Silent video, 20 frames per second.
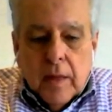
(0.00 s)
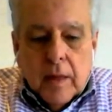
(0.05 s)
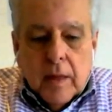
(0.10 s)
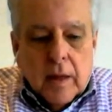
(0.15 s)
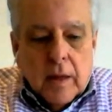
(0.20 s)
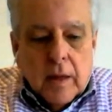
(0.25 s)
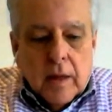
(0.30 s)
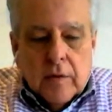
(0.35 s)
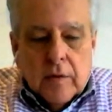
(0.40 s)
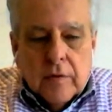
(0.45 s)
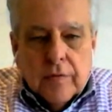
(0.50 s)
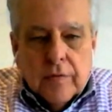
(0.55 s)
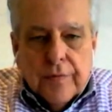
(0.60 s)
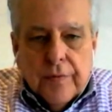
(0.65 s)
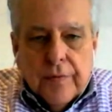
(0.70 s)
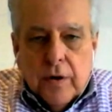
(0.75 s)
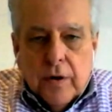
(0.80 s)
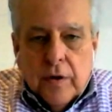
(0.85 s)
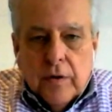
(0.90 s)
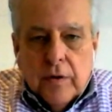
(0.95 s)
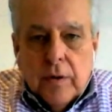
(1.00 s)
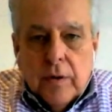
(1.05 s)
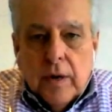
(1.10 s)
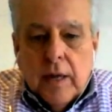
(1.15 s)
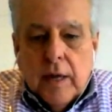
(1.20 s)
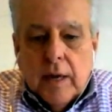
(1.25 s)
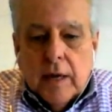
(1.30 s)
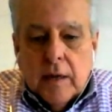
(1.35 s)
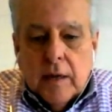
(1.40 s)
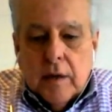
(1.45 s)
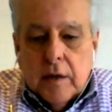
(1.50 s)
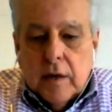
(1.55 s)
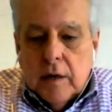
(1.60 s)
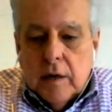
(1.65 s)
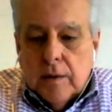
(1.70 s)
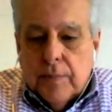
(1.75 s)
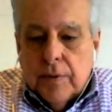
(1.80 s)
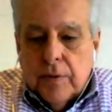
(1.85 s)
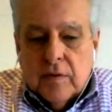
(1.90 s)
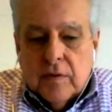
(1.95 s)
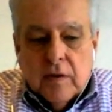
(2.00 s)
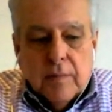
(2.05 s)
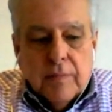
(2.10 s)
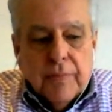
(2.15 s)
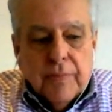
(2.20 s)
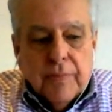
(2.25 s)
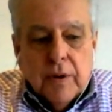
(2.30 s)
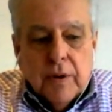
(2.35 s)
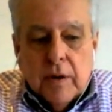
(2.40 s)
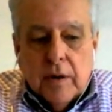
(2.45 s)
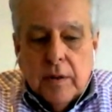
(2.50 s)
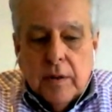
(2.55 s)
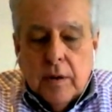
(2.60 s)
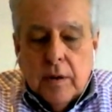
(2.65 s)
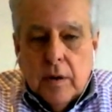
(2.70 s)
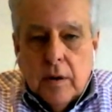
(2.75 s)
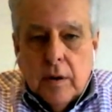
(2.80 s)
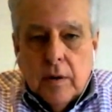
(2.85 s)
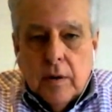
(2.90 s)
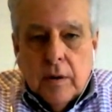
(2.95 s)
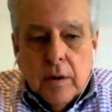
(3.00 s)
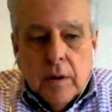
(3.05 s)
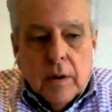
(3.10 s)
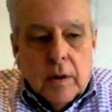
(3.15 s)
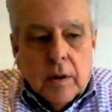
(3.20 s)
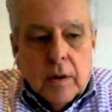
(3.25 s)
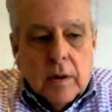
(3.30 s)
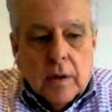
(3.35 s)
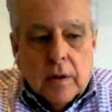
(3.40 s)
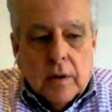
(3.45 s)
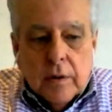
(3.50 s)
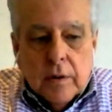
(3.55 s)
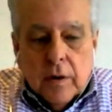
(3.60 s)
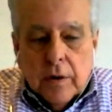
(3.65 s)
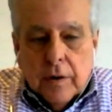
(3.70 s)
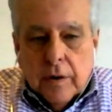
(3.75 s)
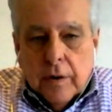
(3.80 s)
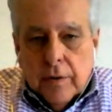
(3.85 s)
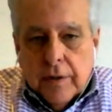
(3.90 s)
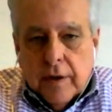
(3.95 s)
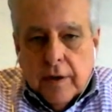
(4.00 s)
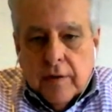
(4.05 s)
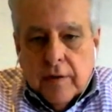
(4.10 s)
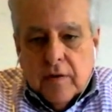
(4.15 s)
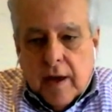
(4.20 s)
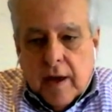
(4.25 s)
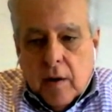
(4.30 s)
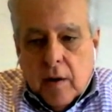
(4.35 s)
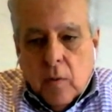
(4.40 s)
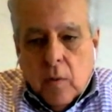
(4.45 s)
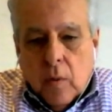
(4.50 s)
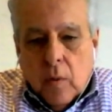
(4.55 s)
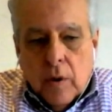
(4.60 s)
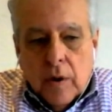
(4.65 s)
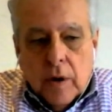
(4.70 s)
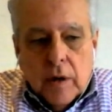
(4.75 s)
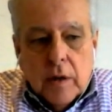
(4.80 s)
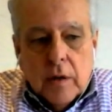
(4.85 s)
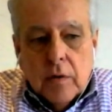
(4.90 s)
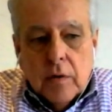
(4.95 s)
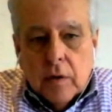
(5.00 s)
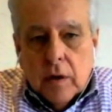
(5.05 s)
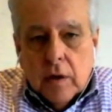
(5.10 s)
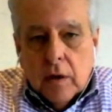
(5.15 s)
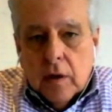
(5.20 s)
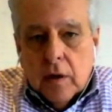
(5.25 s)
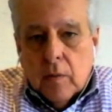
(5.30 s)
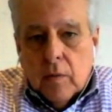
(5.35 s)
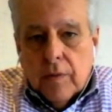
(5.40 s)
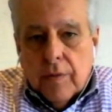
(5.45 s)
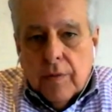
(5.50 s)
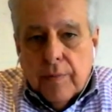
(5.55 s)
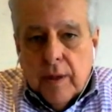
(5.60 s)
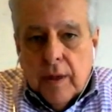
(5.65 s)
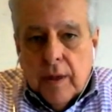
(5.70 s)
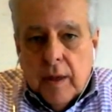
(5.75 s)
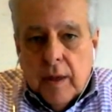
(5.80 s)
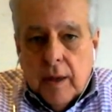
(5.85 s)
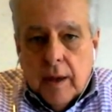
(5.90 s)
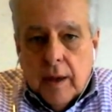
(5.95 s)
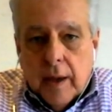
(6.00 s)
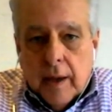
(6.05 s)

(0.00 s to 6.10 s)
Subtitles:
it's very unique and you need to put something in there and you don't know the exact wording. You can get with me.